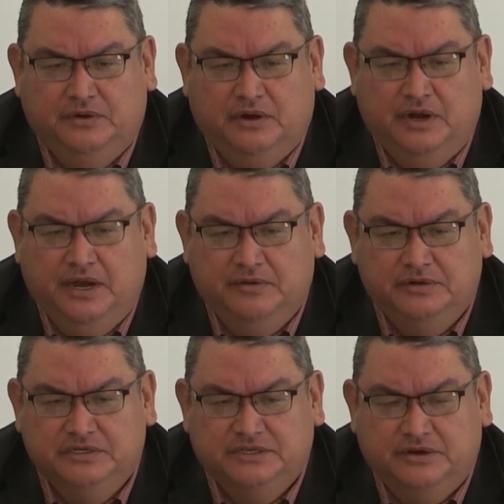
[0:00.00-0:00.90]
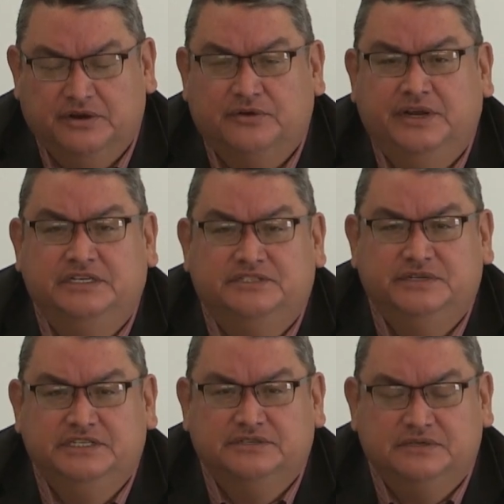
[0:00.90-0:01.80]
our elders are our greatest
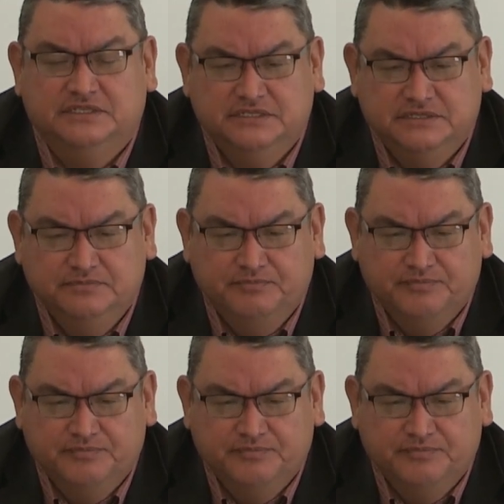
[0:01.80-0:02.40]
resources,